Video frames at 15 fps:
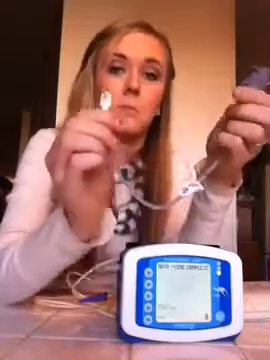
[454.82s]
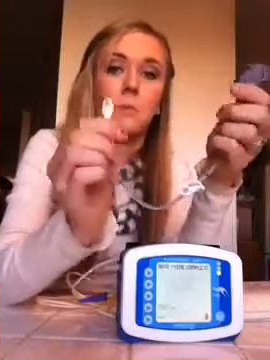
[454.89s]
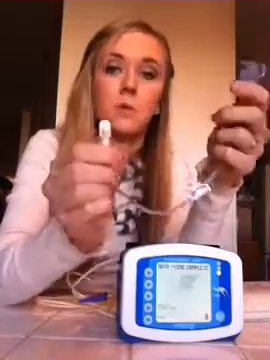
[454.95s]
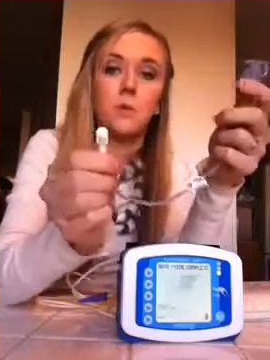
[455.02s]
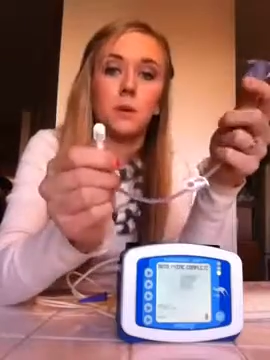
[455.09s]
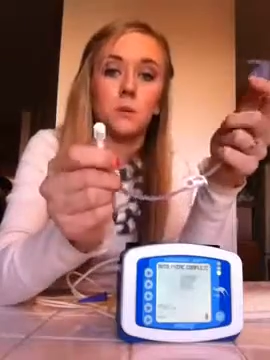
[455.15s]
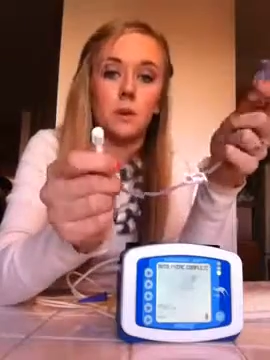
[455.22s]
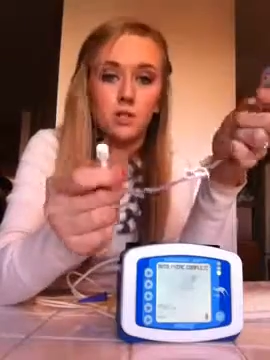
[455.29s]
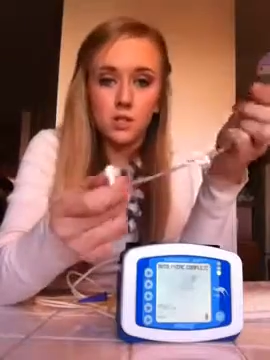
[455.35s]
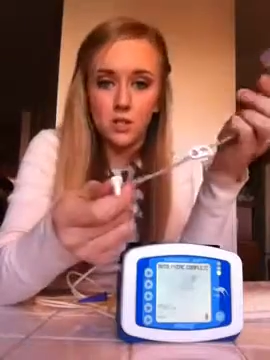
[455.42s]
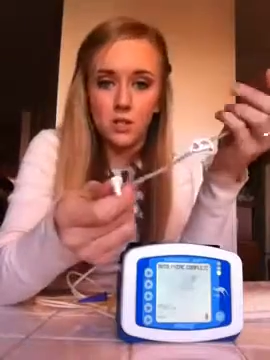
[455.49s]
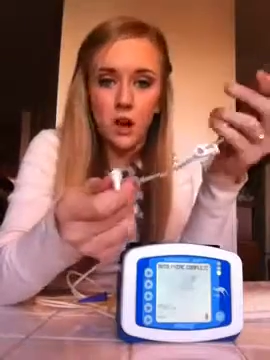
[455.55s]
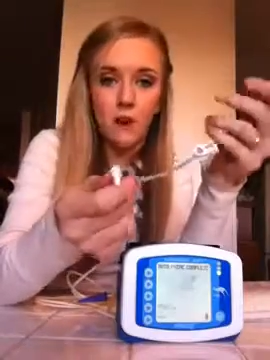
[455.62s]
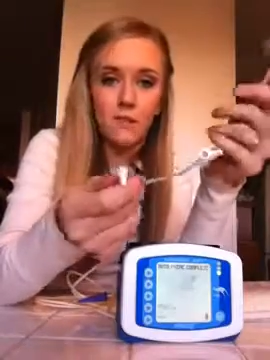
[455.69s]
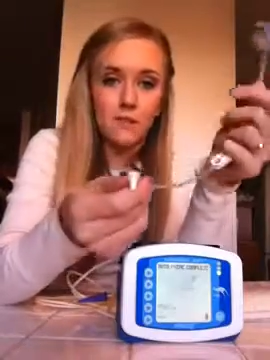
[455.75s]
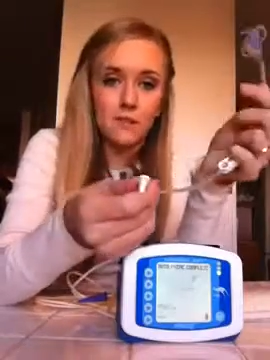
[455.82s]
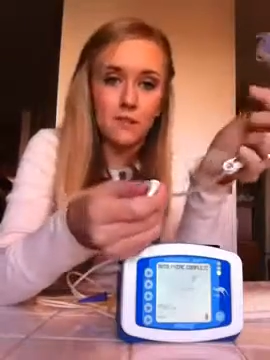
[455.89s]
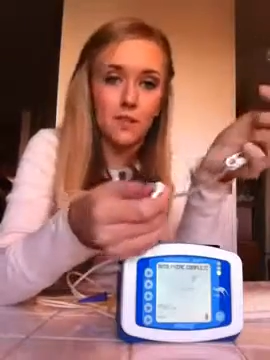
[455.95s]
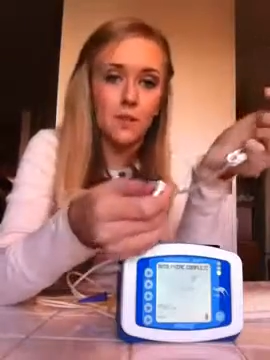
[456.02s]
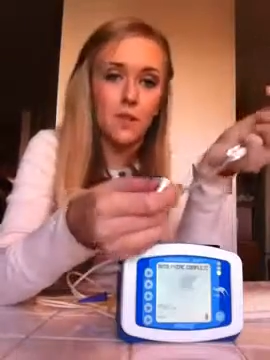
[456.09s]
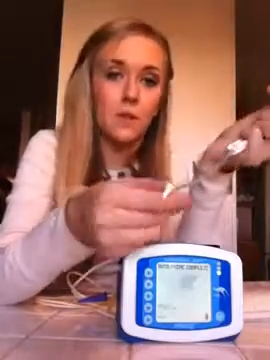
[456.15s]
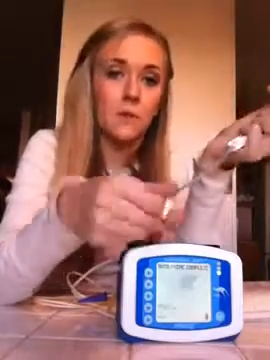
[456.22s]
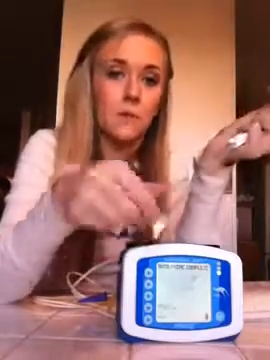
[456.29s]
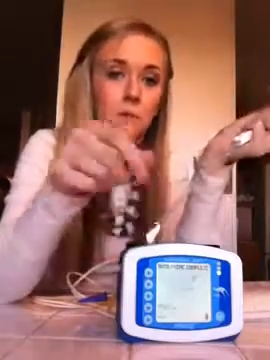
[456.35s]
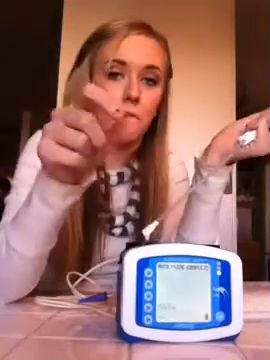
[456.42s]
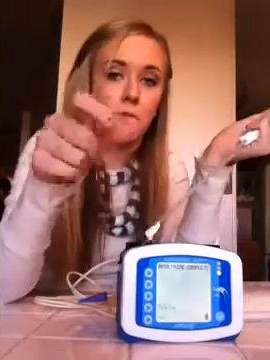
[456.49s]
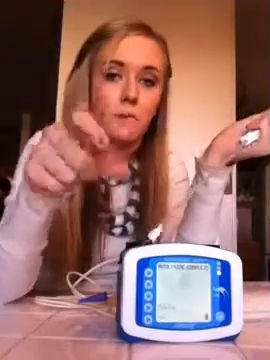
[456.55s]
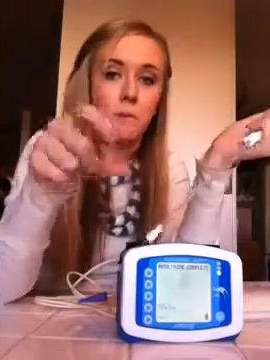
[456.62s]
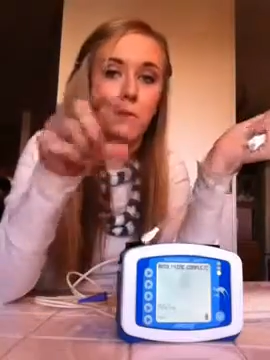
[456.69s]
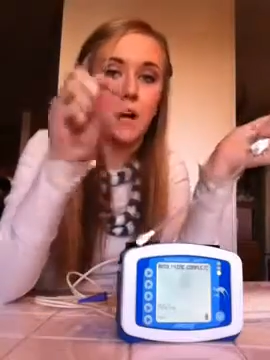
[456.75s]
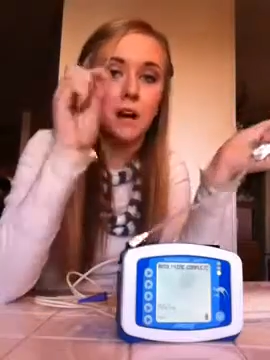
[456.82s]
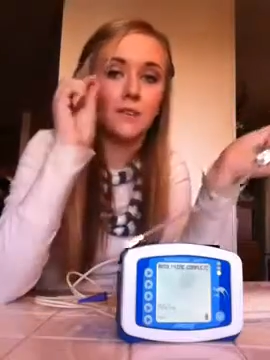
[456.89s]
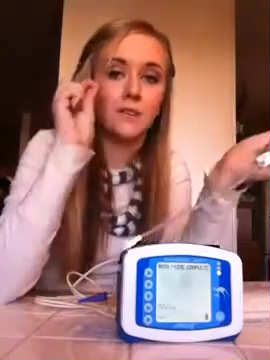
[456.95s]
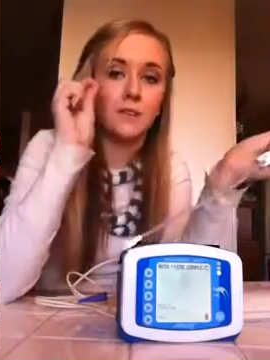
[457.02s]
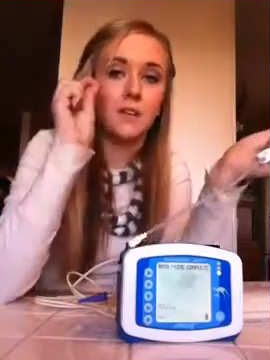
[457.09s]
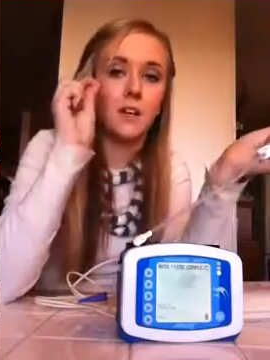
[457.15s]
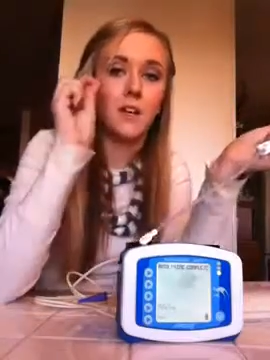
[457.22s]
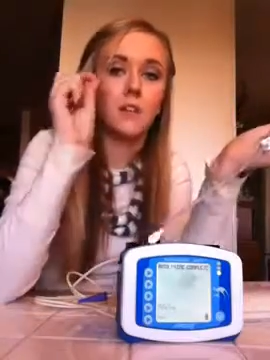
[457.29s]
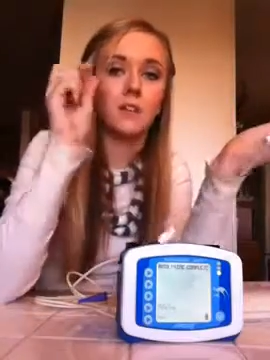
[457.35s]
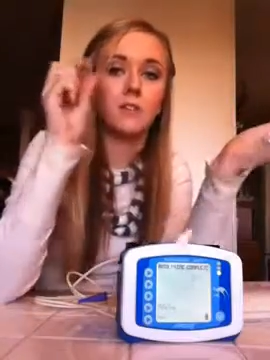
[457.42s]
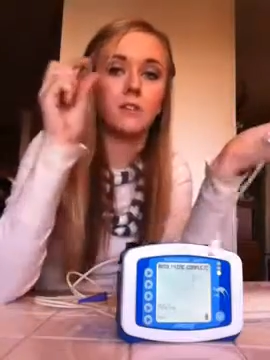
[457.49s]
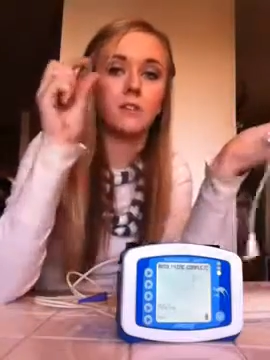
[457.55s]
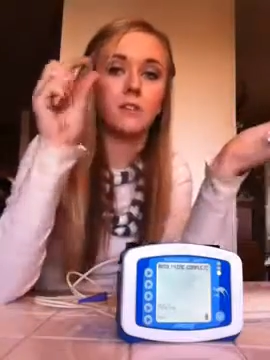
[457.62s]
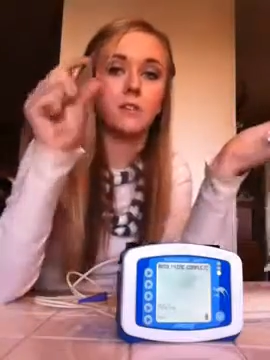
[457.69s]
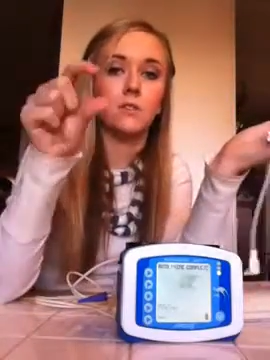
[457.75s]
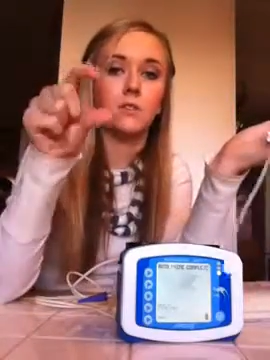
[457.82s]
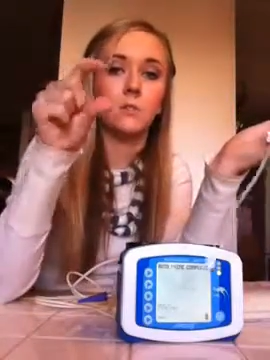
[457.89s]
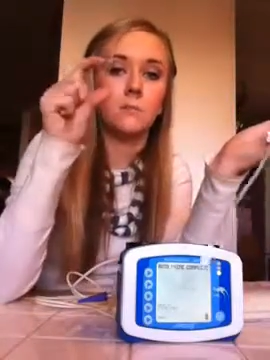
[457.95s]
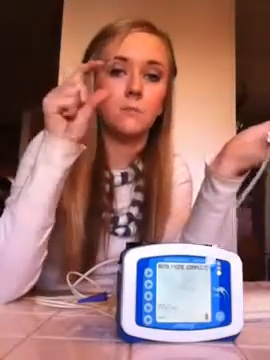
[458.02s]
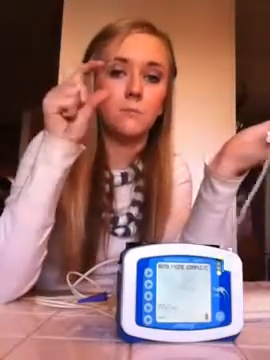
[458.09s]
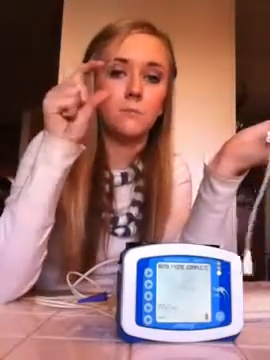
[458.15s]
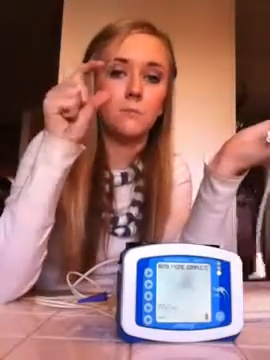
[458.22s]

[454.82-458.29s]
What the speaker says: But you want to make sure, obviously, you're going to remove the plastic little